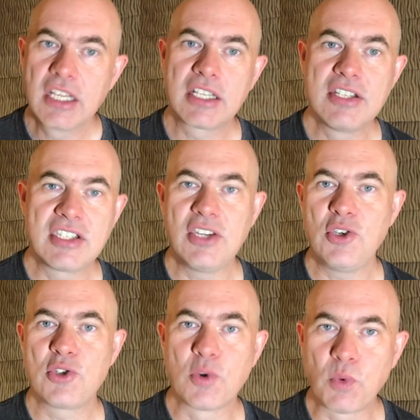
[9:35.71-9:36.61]

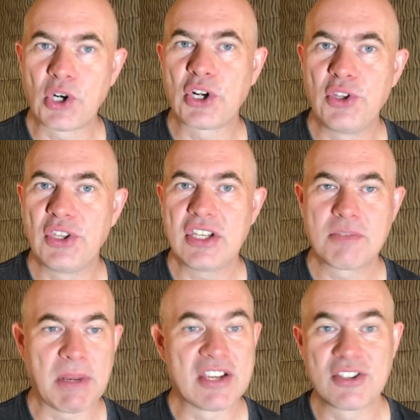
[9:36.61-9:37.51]
continue to work on this,
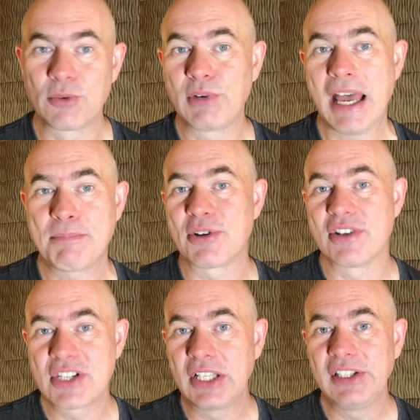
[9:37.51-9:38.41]
because the Raptor
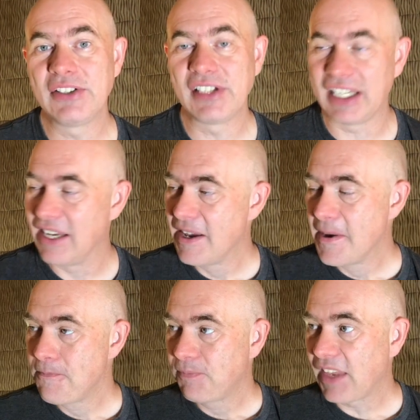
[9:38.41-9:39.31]
is clearly
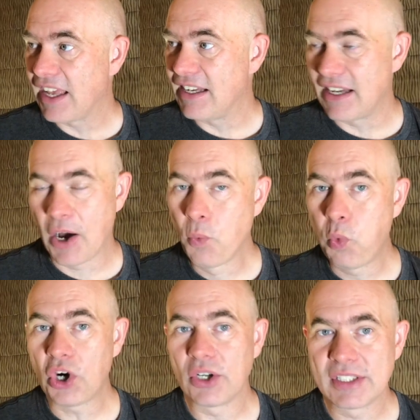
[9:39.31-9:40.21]
uh, a
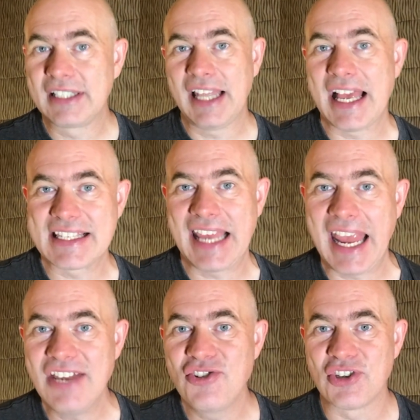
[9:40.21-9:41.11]
world-class
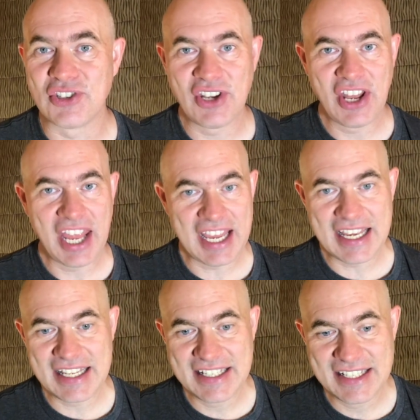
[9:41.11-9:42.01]
engine.
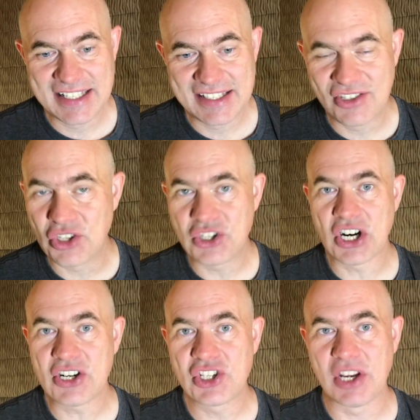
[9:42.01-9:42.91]
And
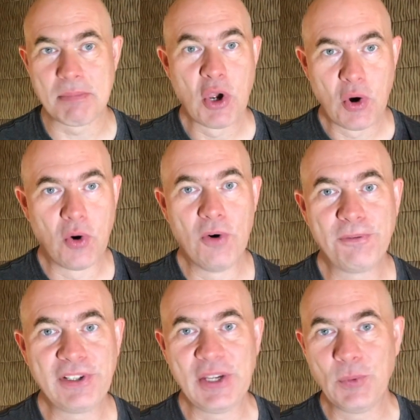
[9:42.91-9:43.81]
Starship
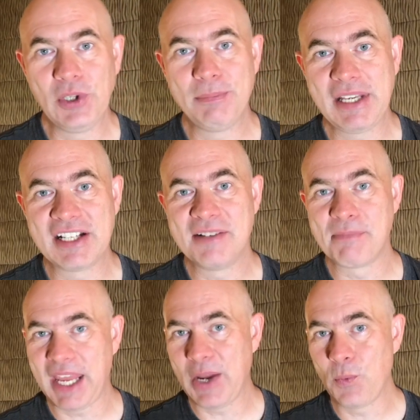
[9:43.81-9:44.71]
hopefully will
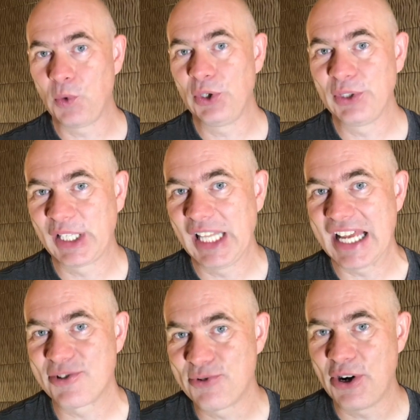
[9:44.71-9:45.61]
become a
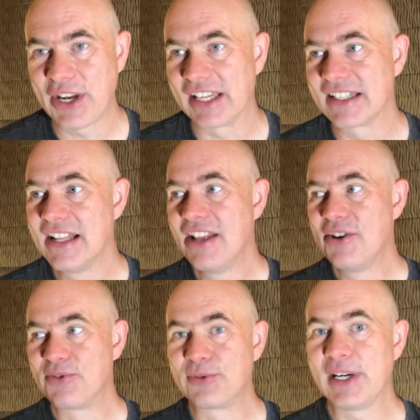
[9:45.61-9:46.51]
world-class rocket.
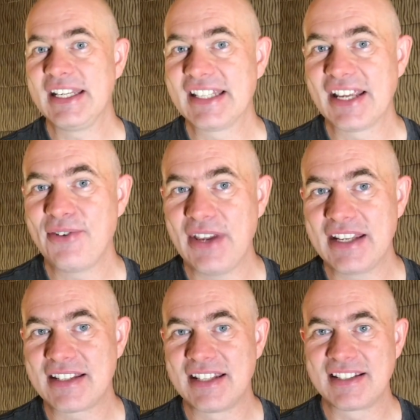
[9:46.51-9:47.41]
Right now,
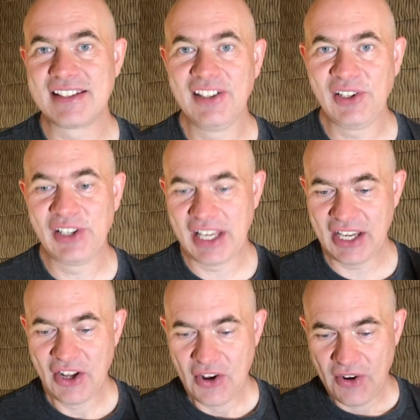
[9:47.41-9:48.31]
it's this little, uh,